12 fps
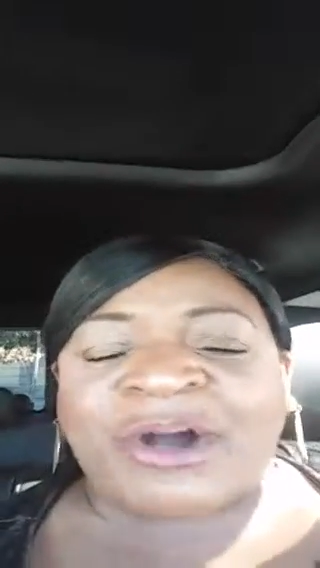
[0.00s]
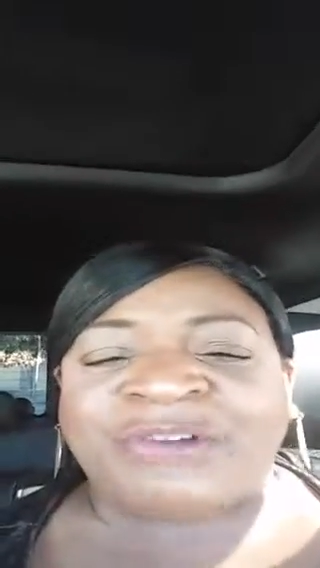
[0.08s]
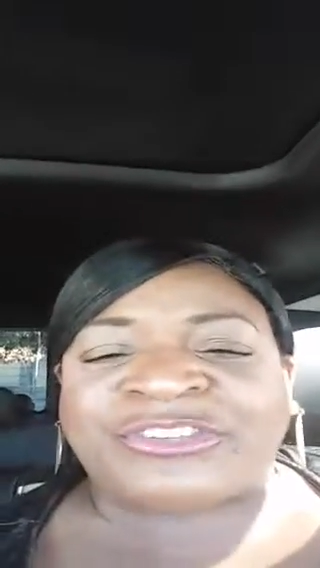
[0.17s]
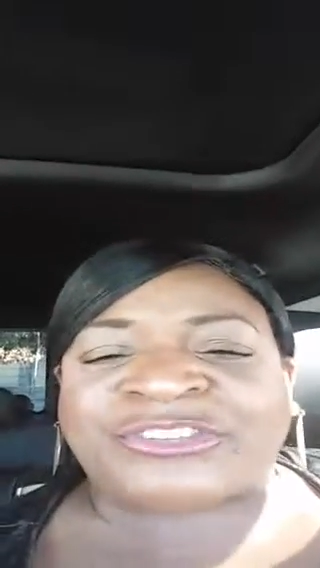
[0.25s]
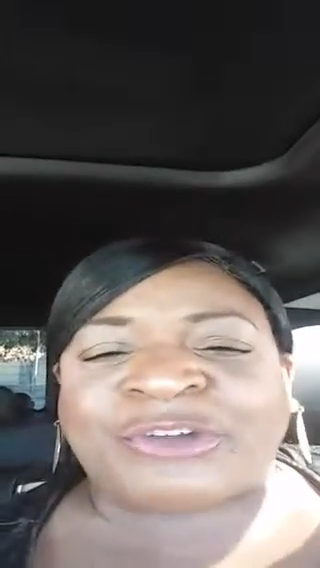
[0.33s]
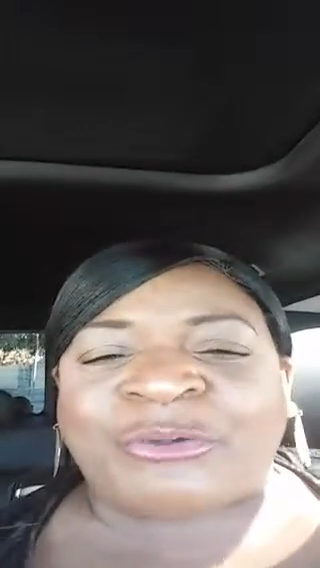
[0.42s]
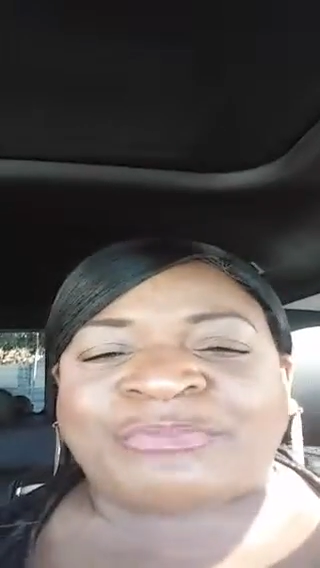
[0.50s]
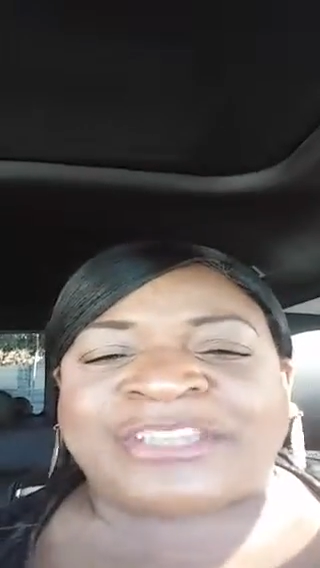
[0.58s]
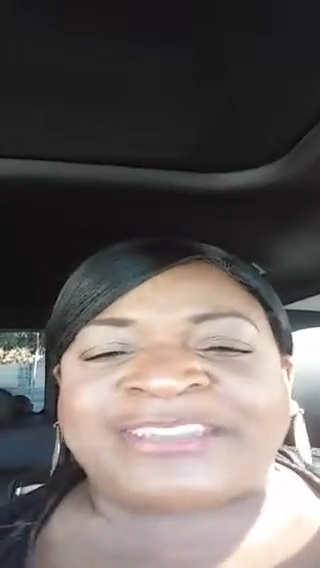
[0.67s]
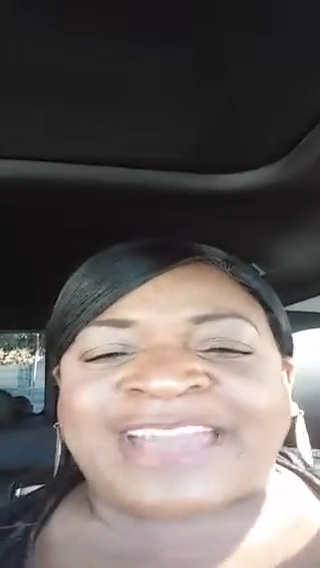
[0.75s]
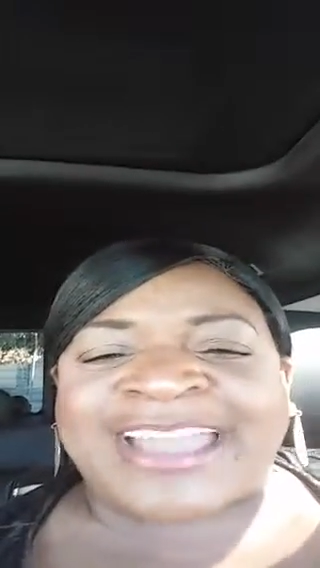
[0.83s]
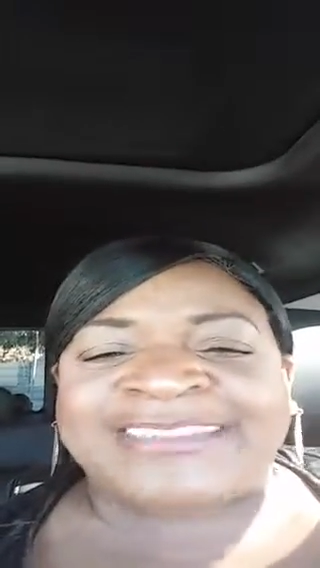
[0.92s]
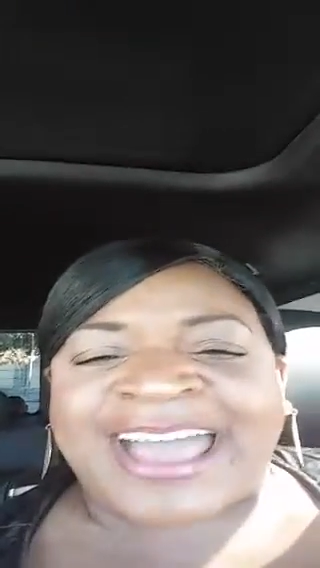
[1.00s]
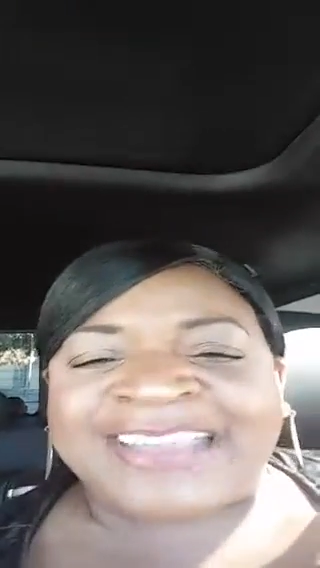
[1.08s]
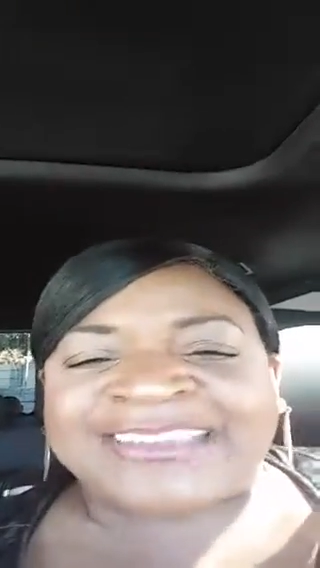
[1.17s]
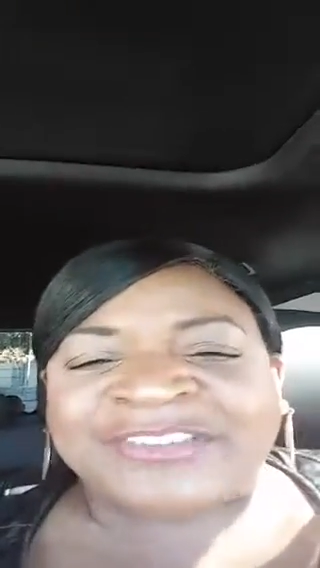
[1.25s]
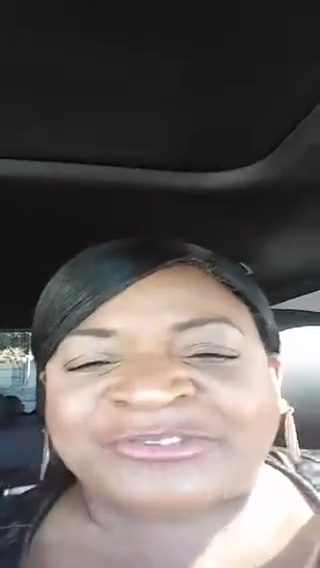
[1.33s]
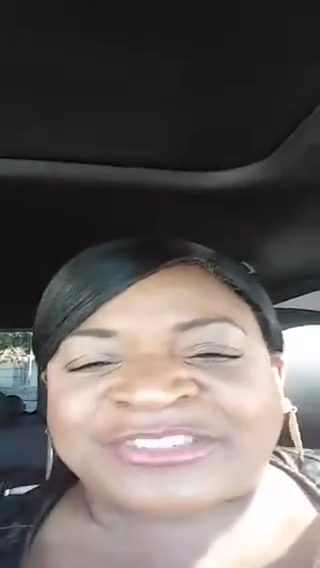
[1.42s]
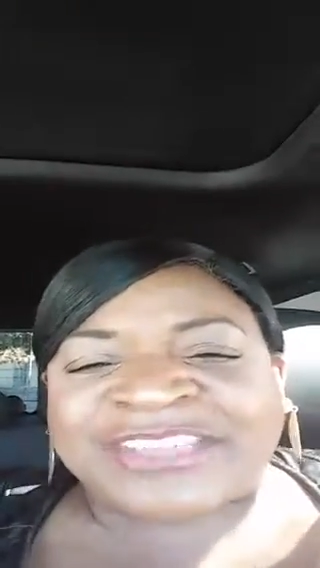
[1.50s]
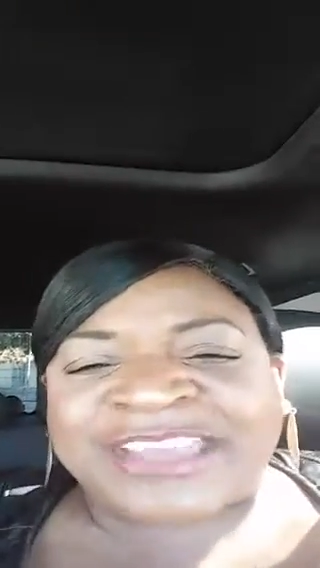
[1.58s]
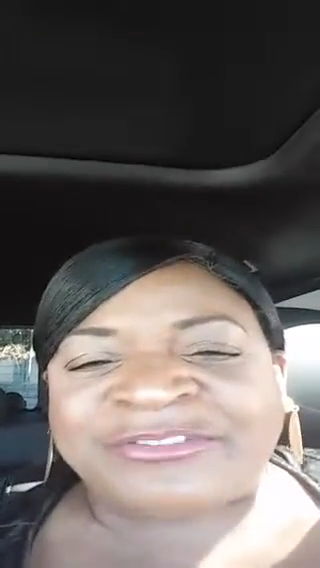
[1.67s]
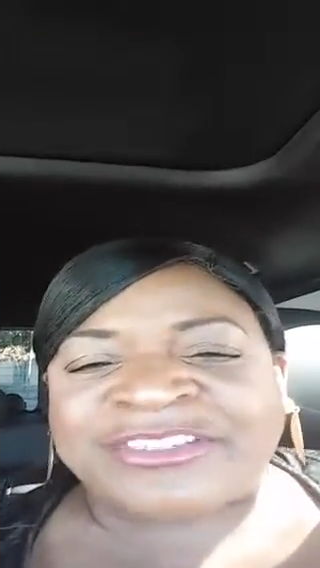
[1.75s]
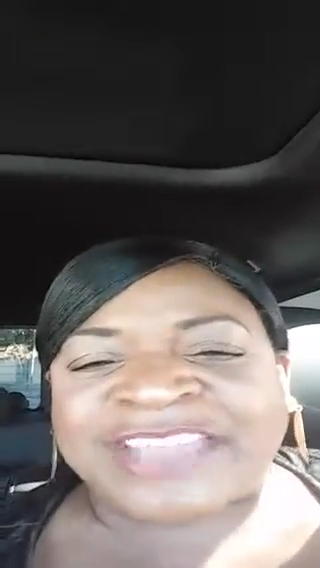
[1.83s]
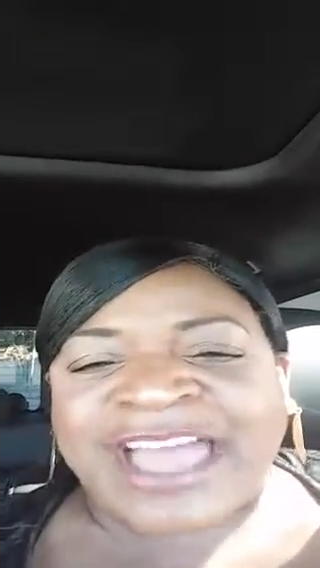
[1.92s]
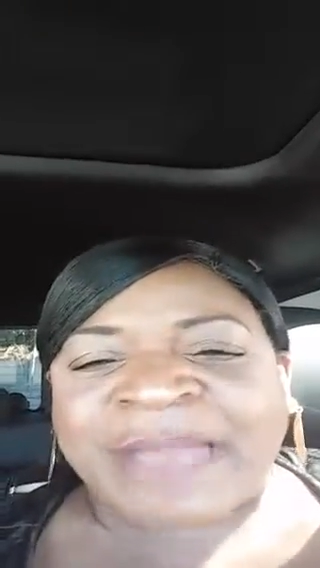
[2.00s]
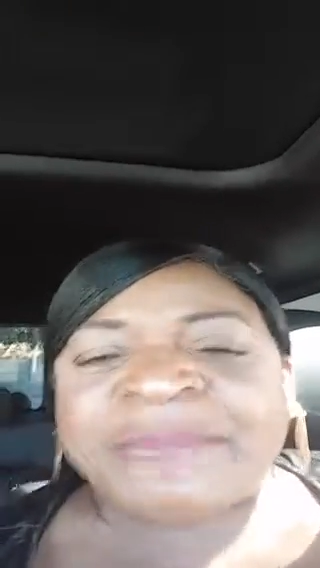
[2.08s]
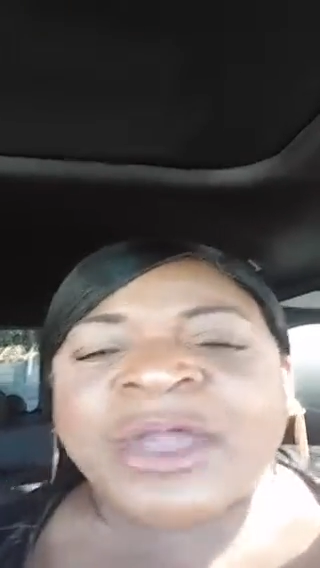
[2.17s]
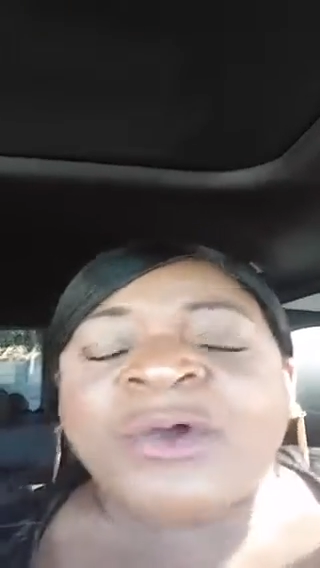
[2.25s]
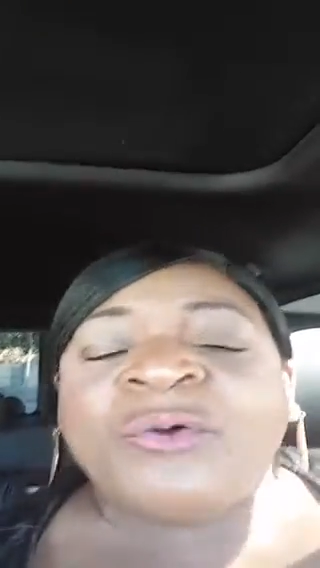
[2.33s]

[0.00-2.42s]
on Scope tonight, 9 Central Standard Time.